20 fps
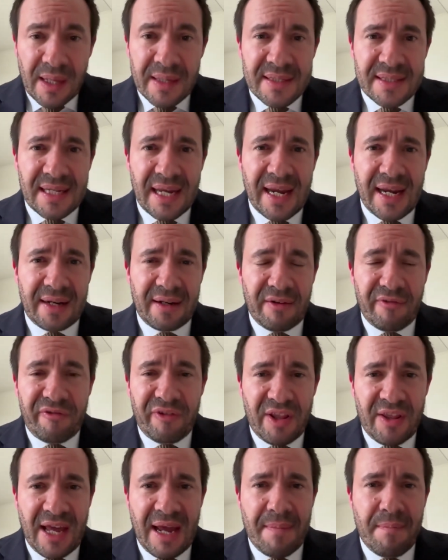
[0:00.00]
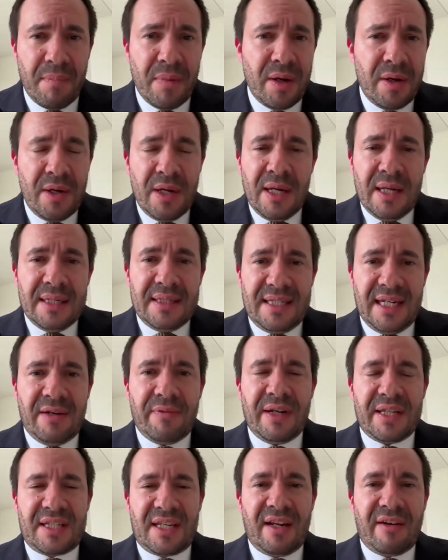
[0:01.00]
saying that for them,
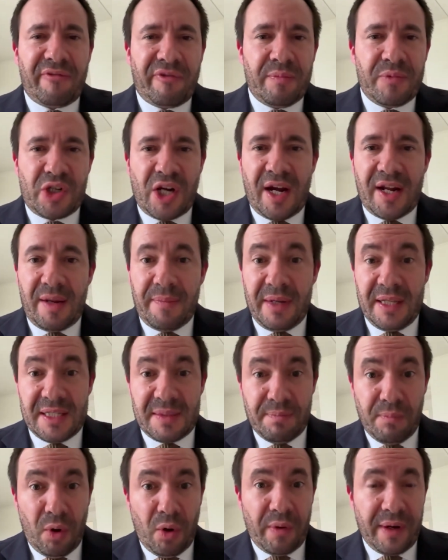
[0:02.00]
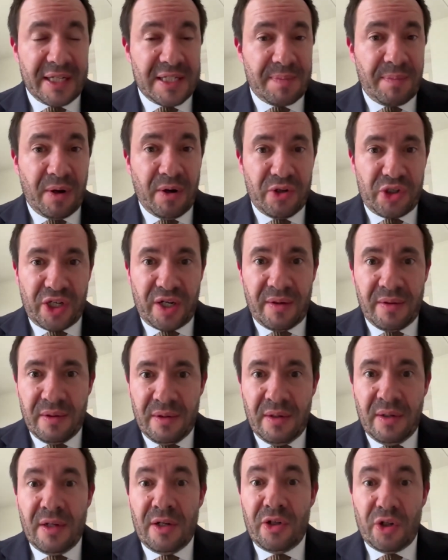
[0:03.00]
de-risking from China means more exposure,
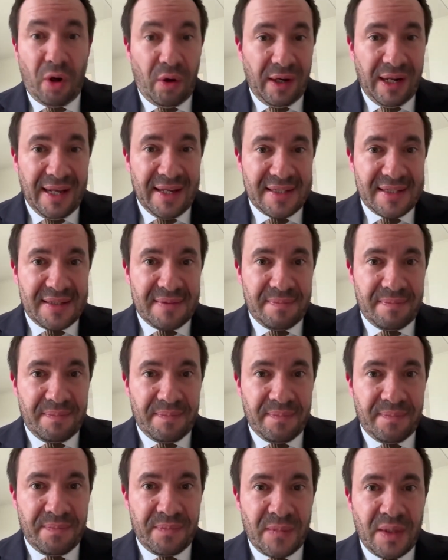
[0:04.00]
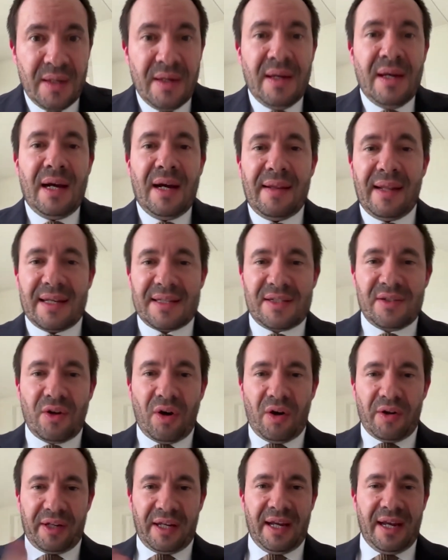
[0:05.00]
not less. And that's
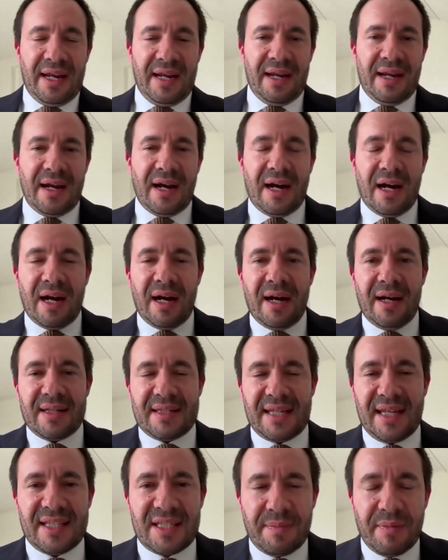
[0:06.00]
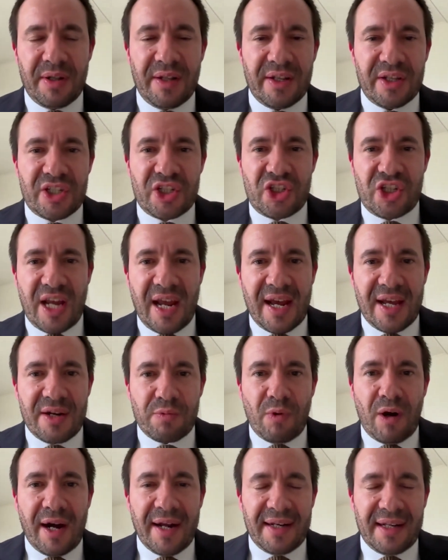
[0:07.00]
not a, uh, a sentiment that's shared
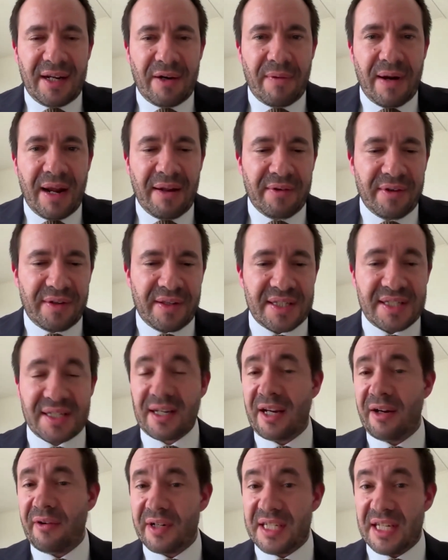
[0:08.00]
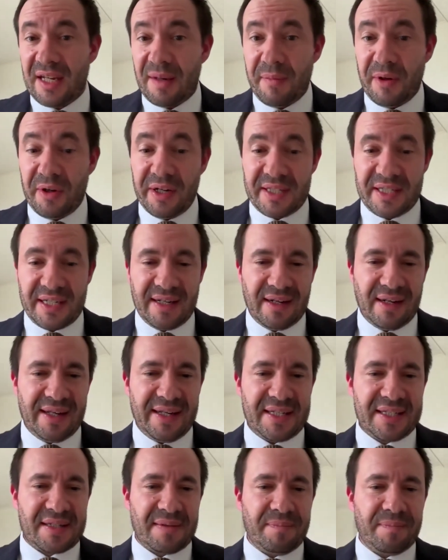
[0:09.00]
widely around the security community, at
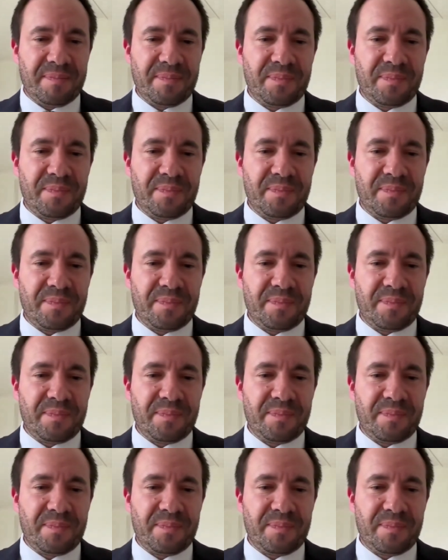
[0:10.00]
least.